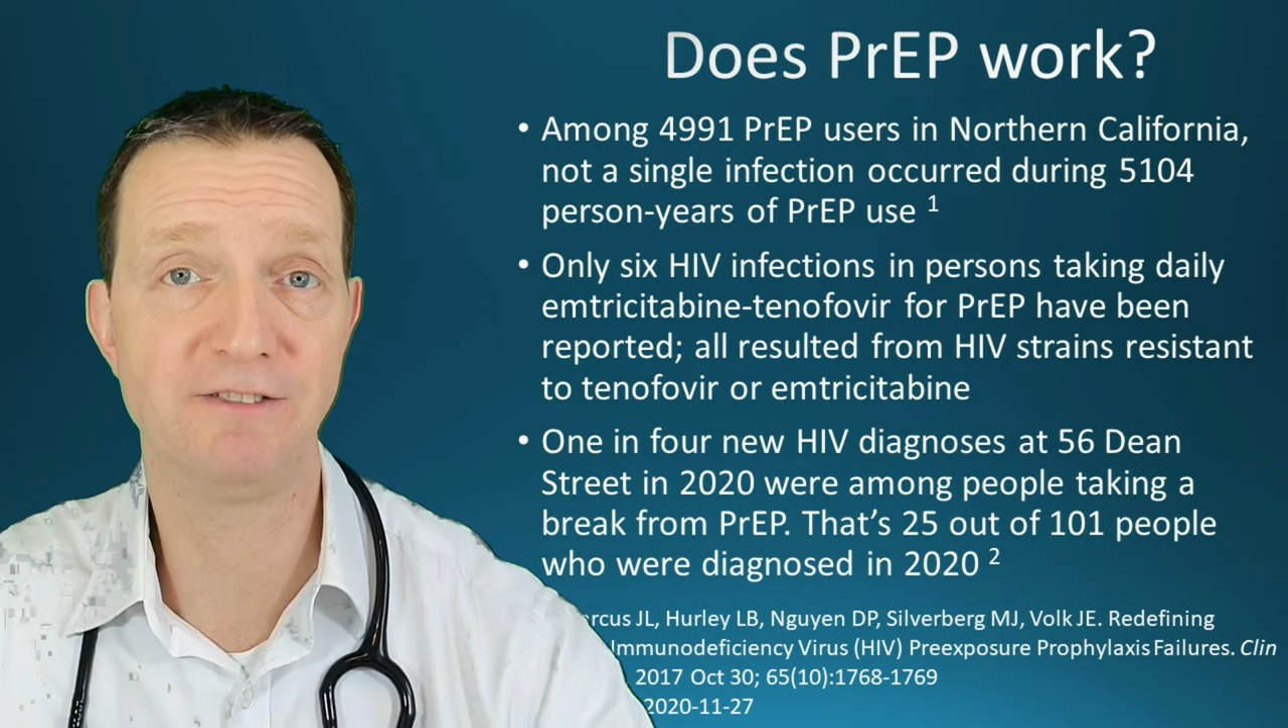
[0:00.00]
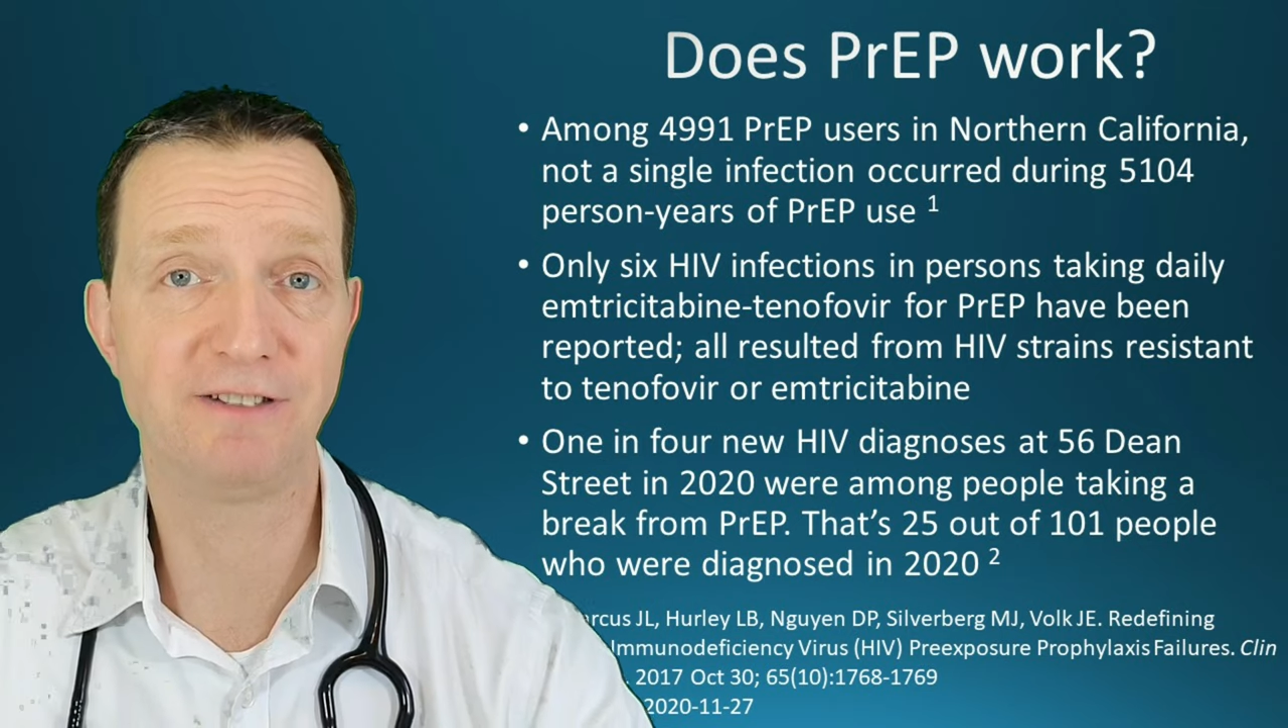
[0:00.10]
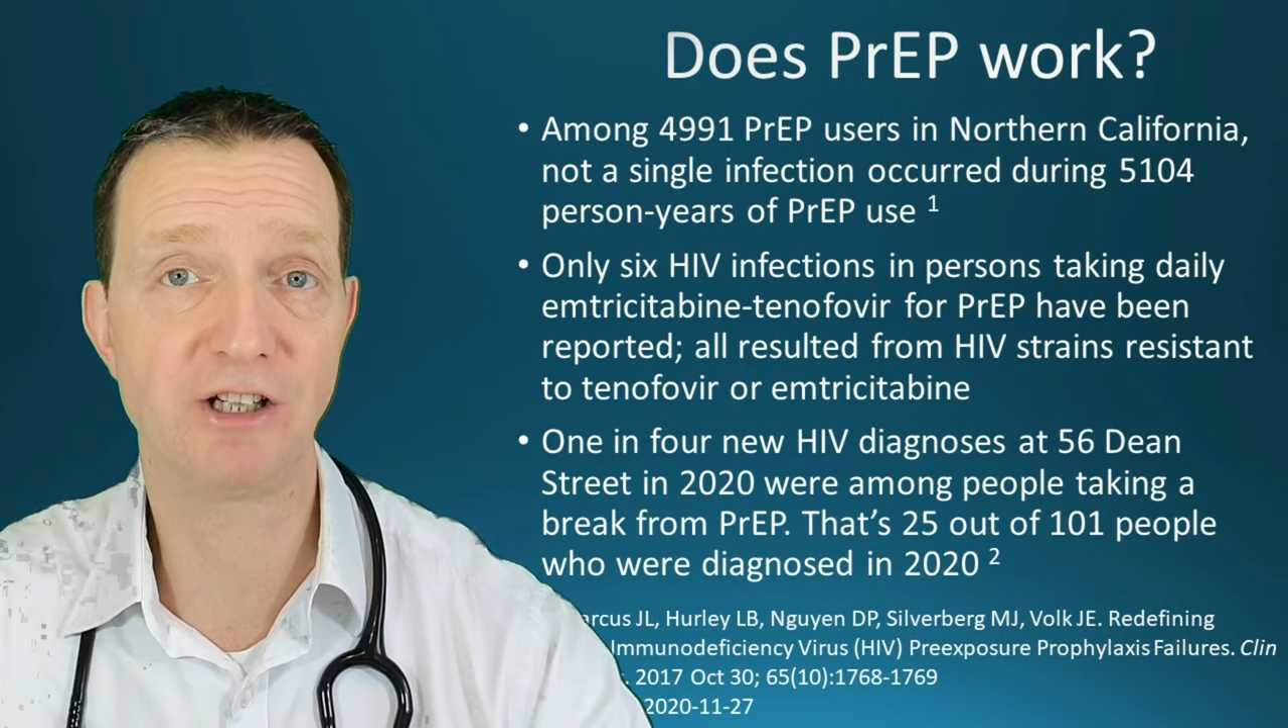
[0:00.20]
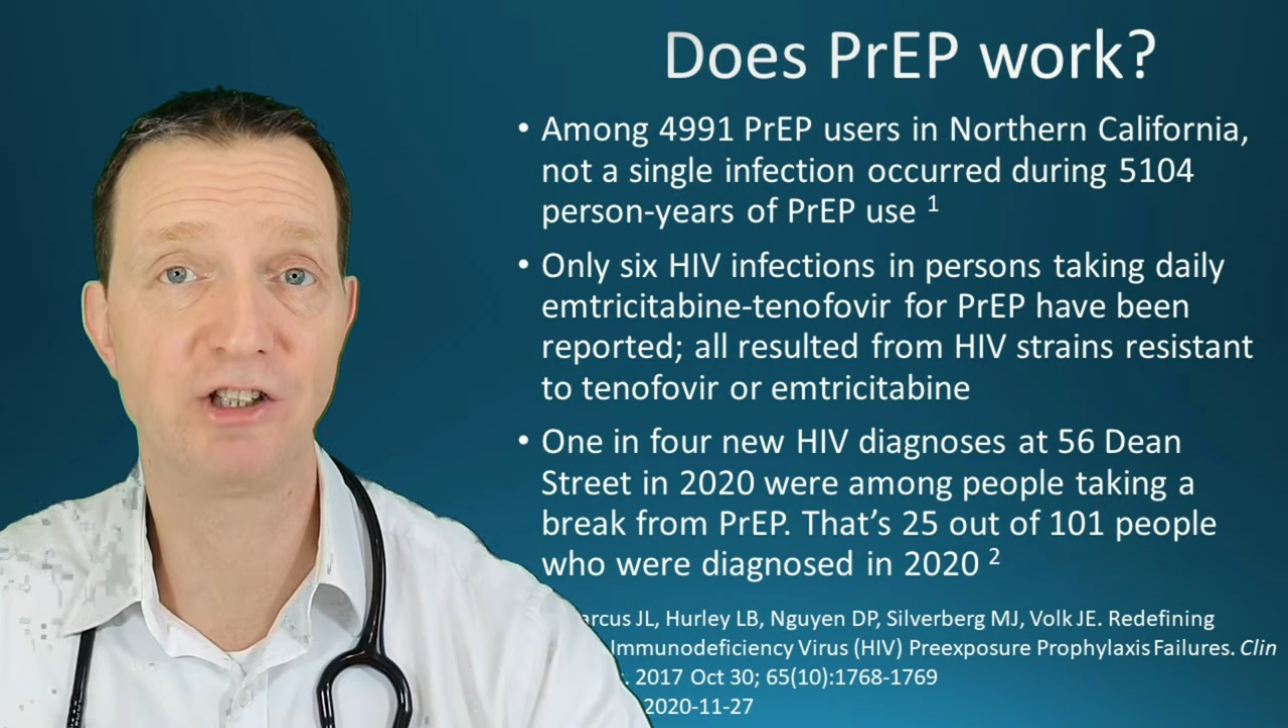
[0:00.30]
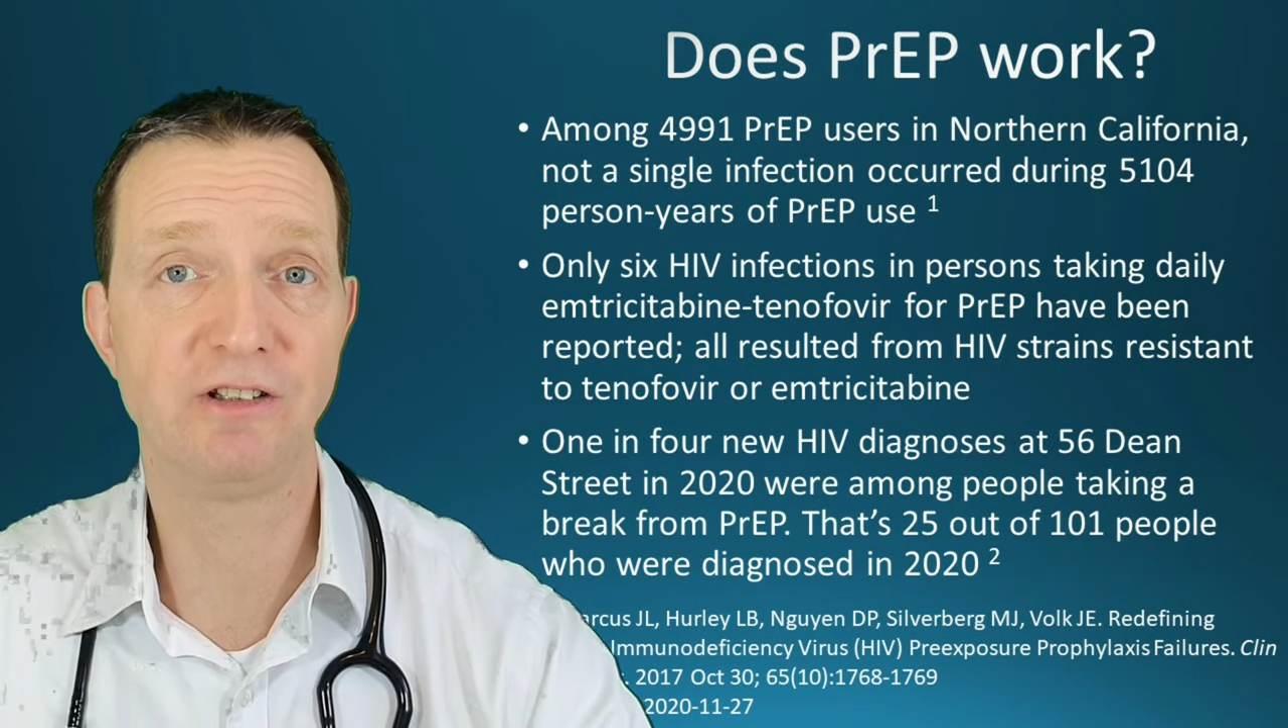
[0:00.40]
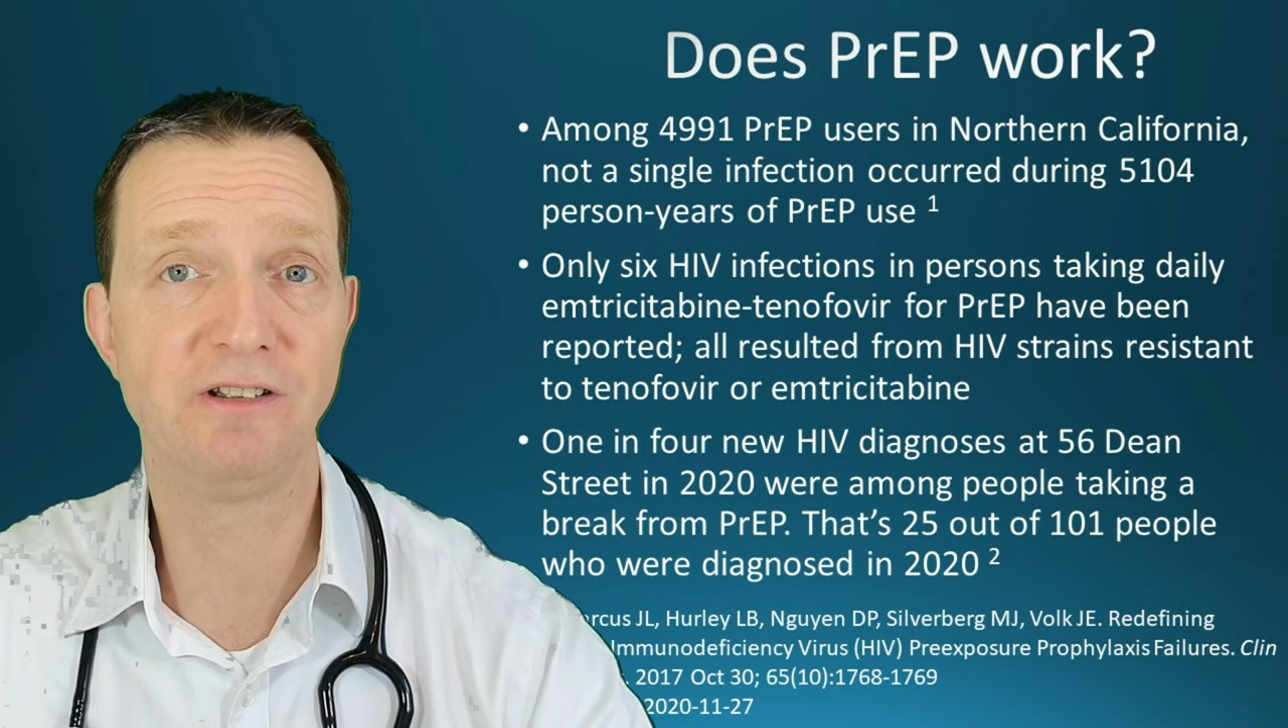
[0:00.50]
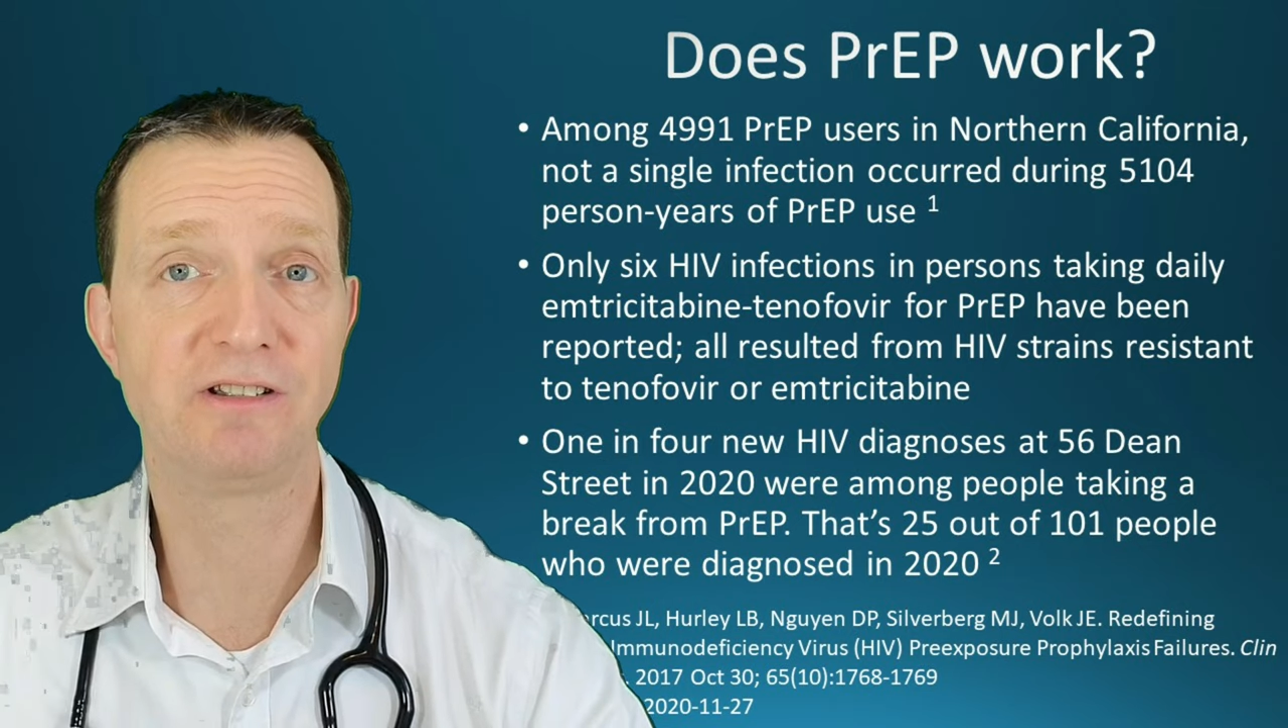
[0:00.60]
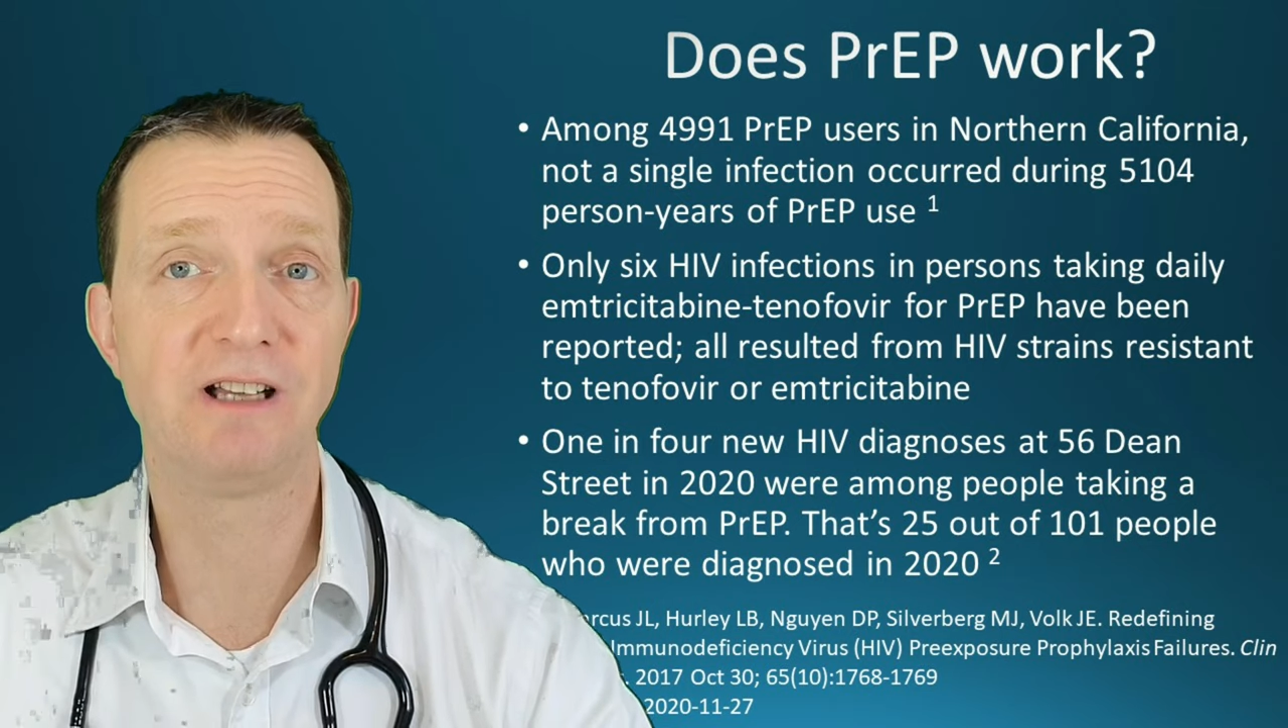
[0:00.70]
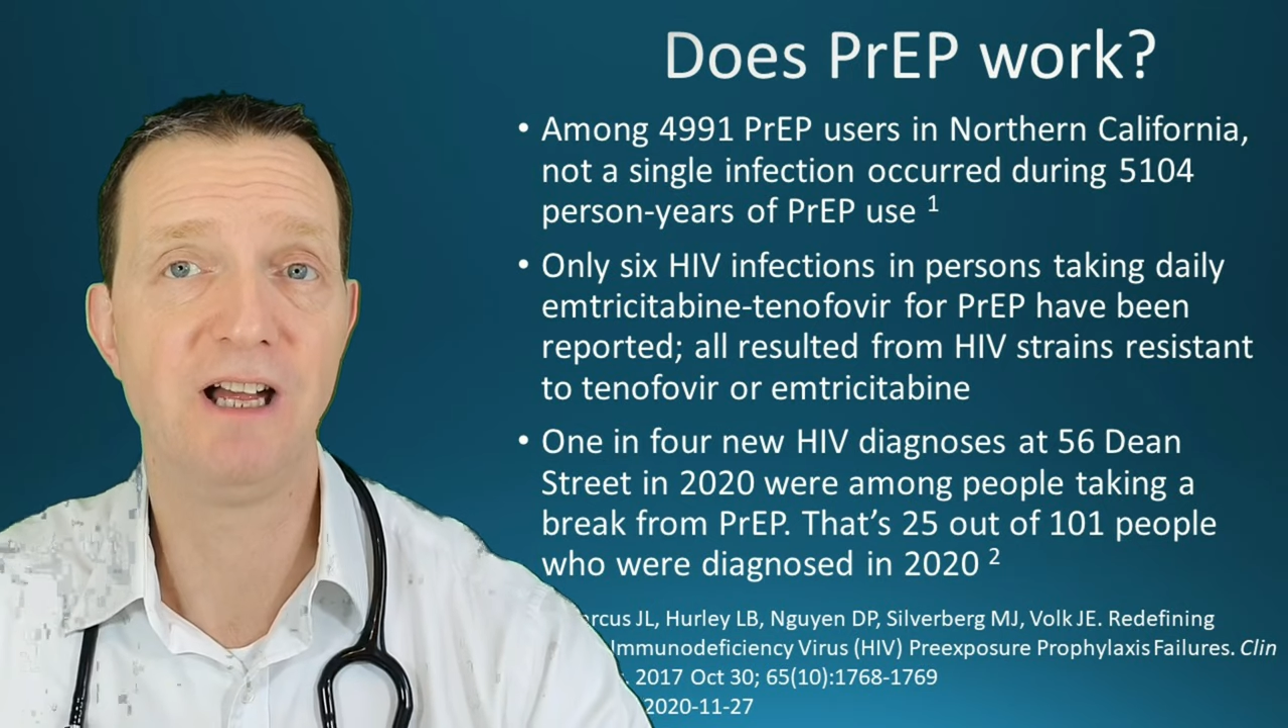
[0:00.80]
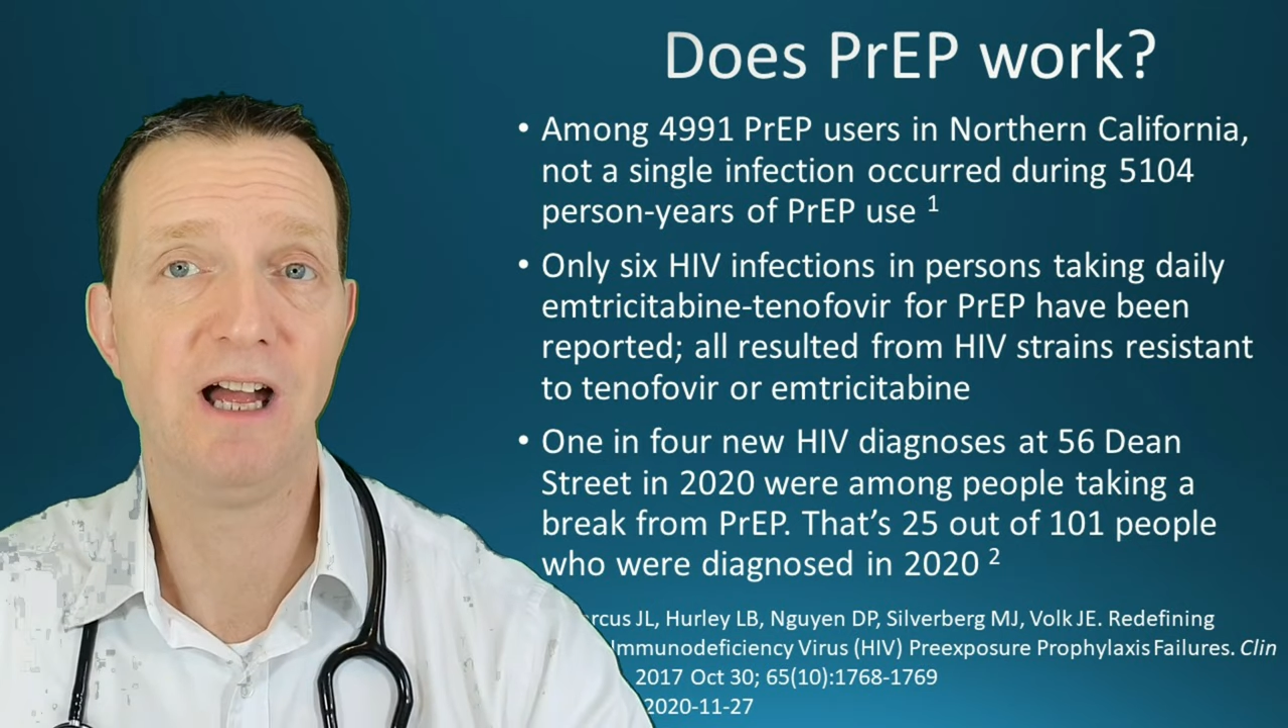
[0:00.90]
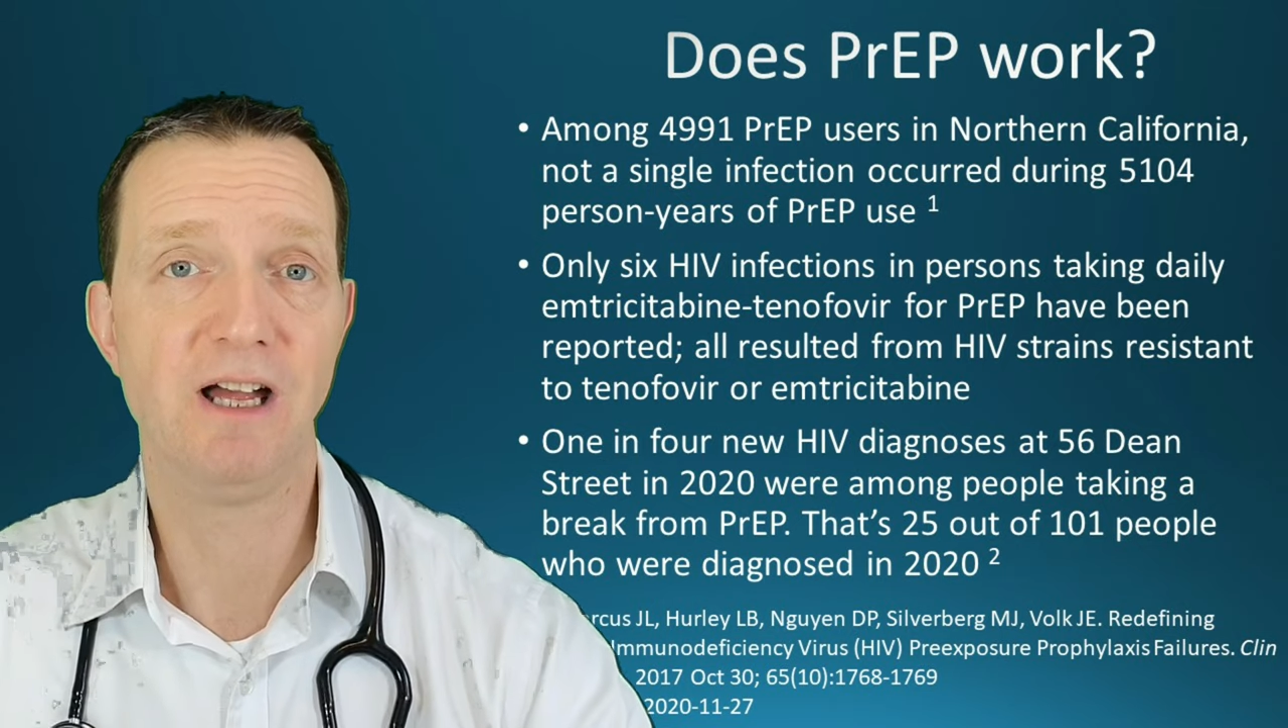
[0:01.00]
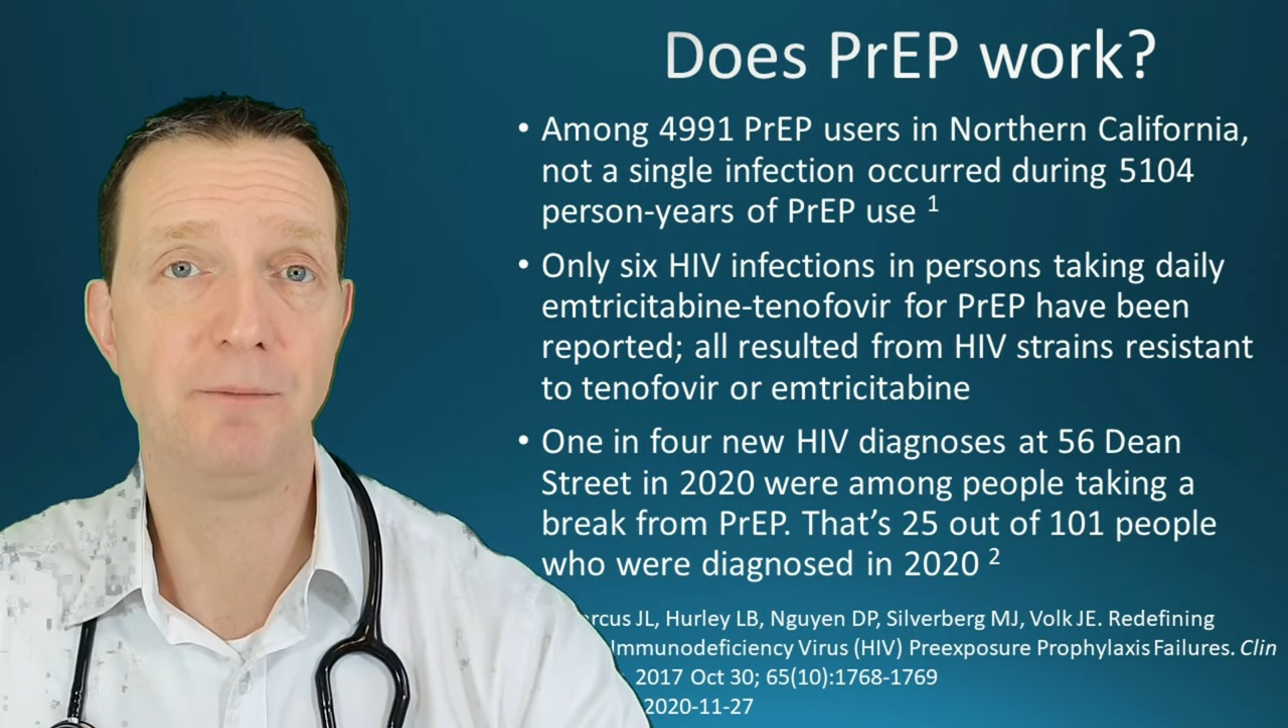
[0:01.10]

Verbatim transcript: infections